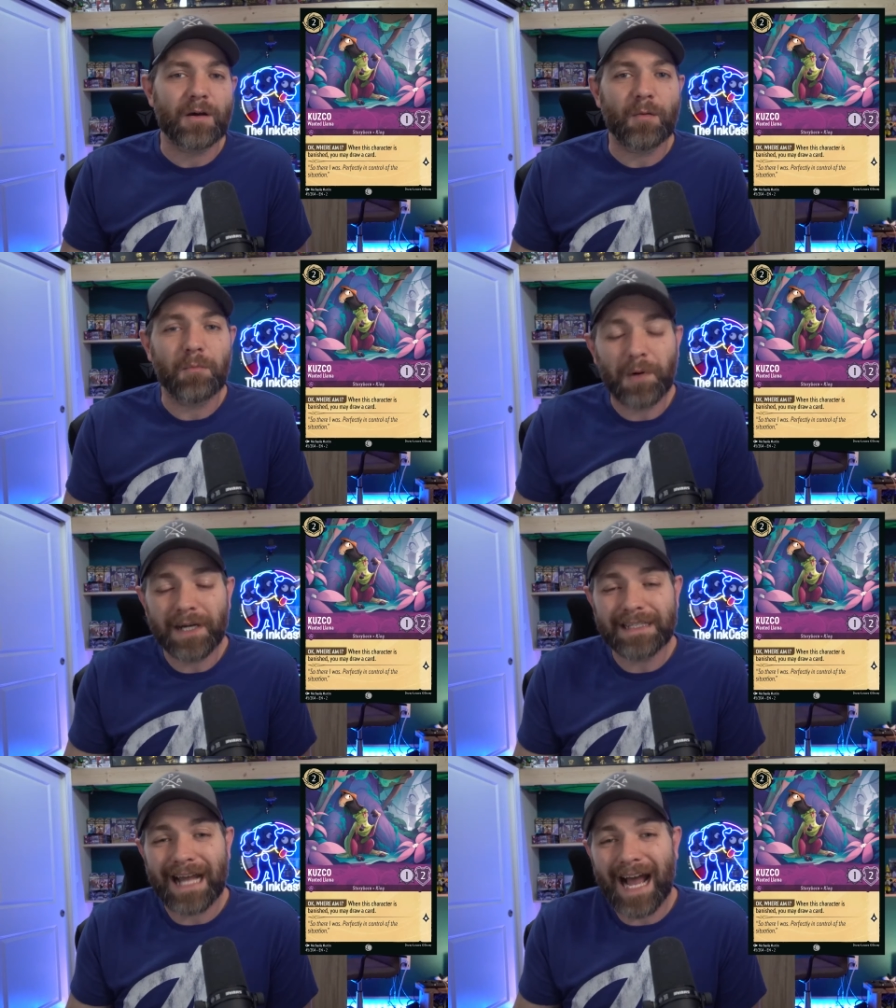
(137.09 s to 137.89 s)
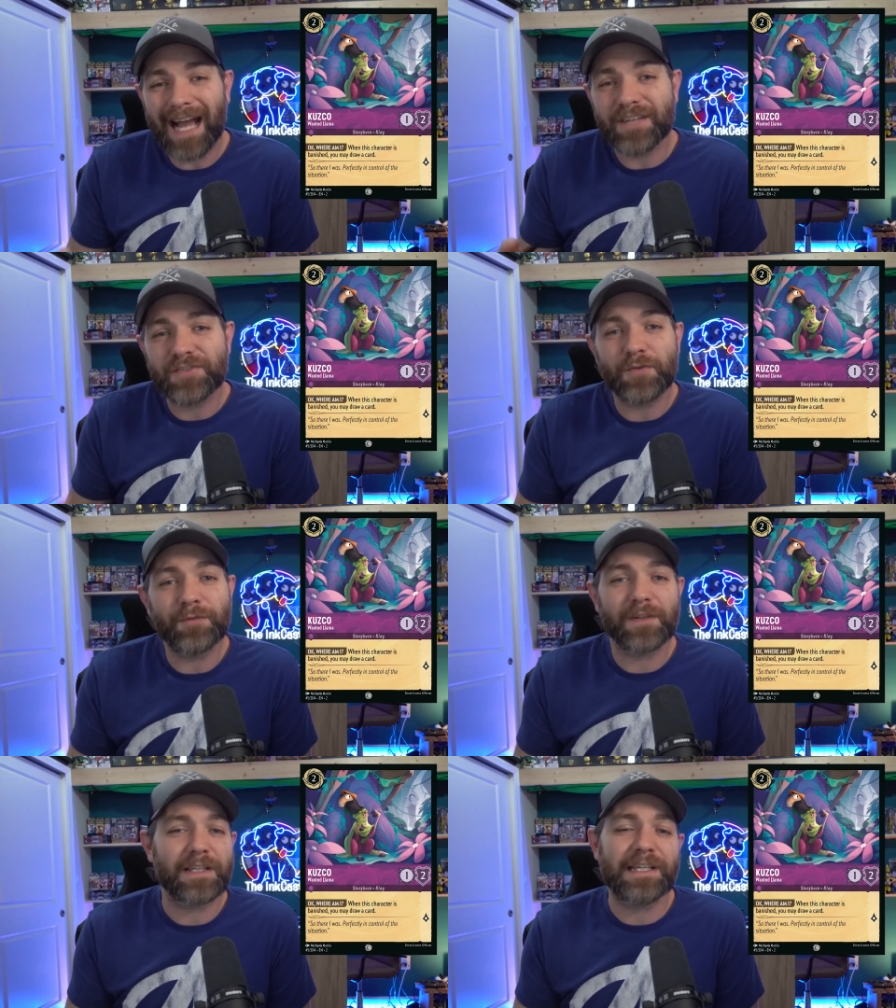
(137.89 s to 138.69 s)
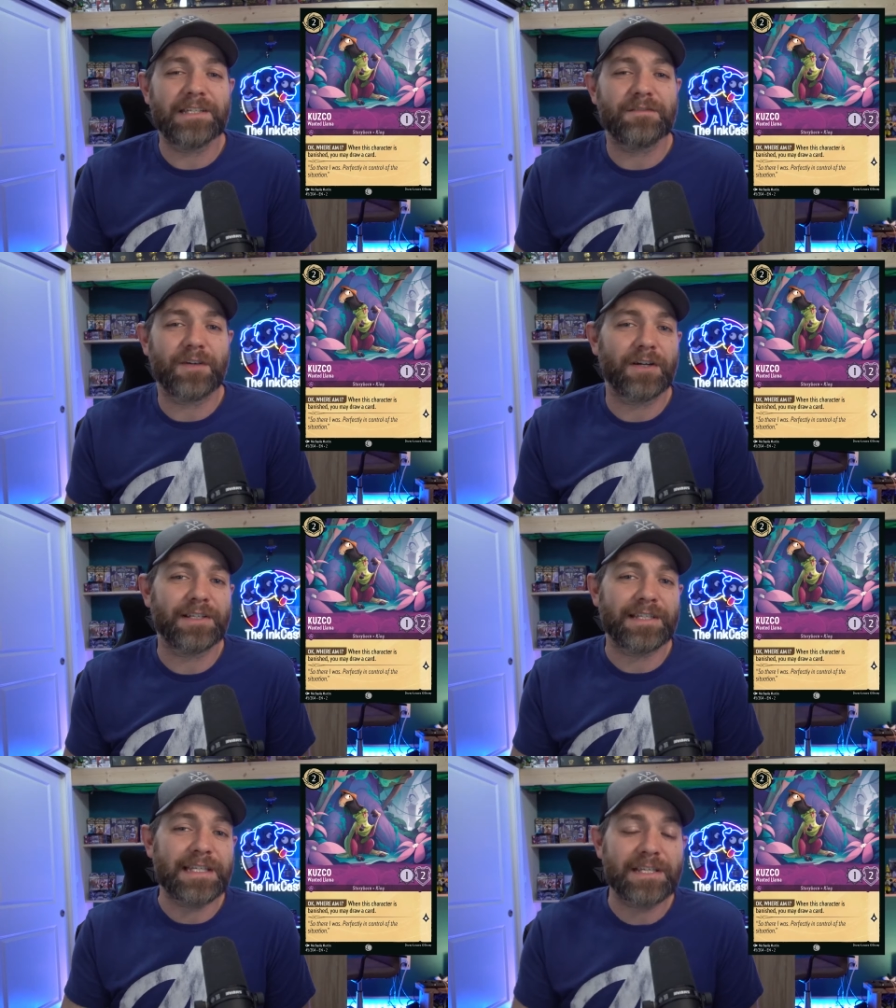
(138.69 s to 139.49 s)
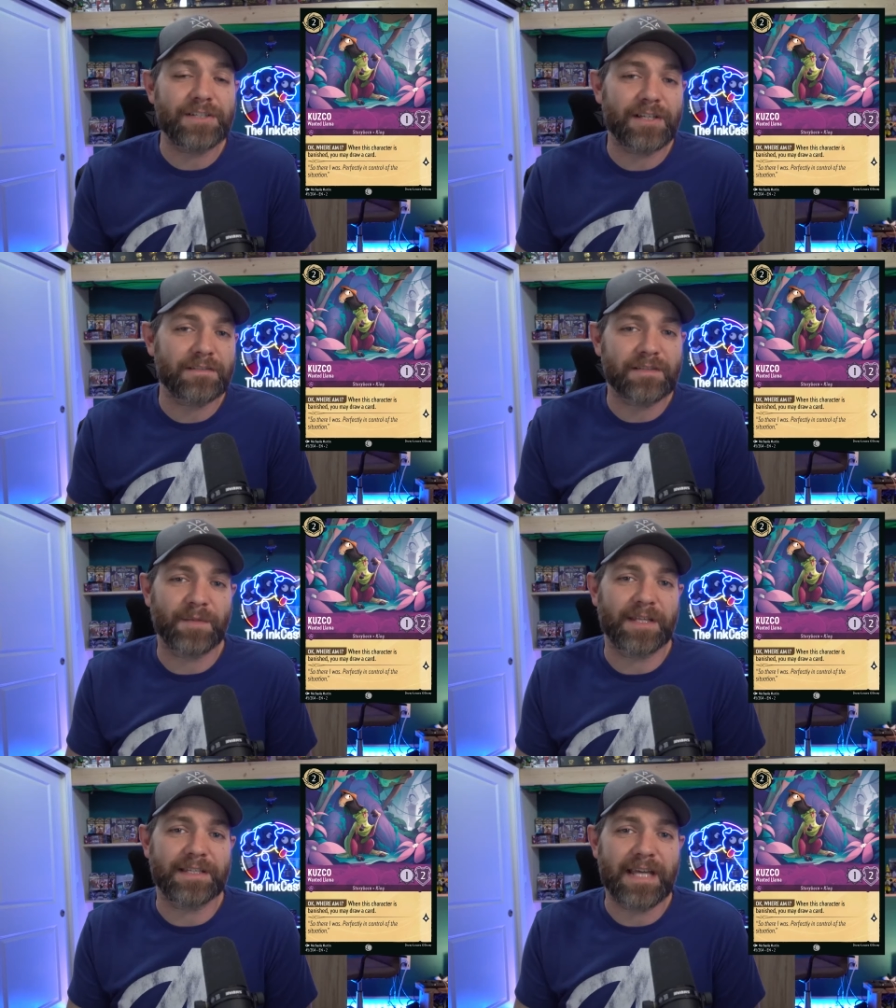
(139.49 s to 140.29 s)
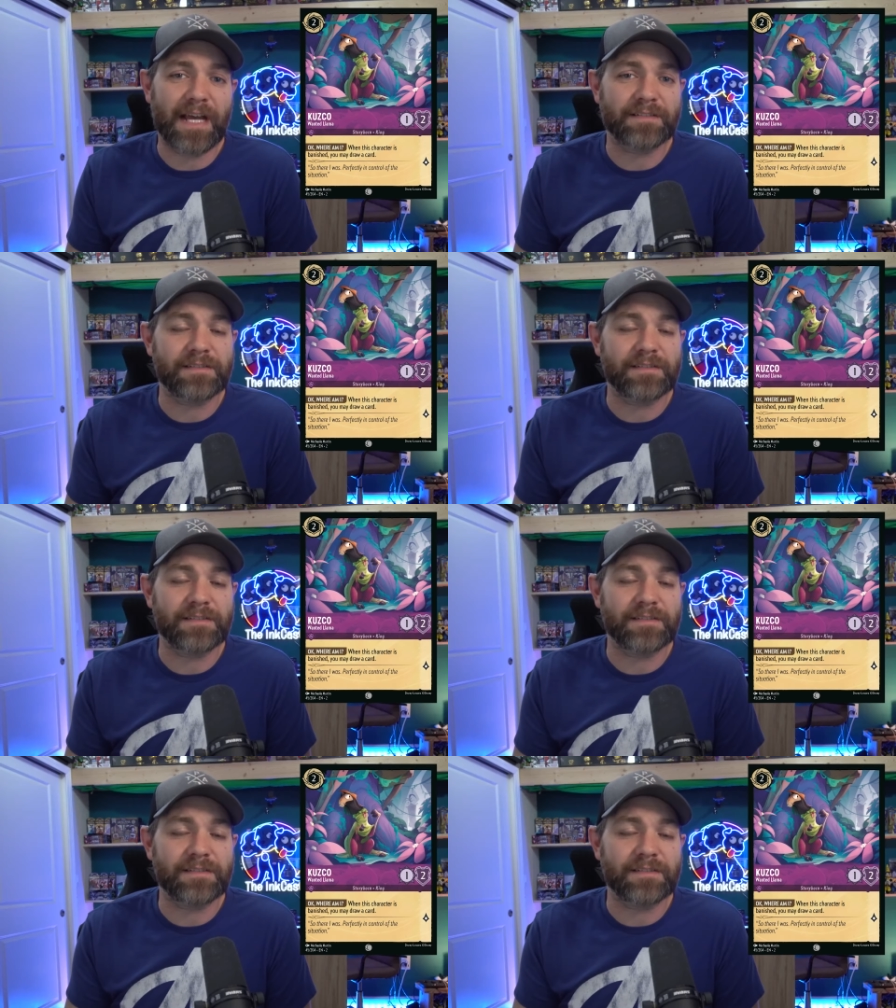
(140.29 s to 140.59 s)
but I do feel like he's very niche in some of the decks.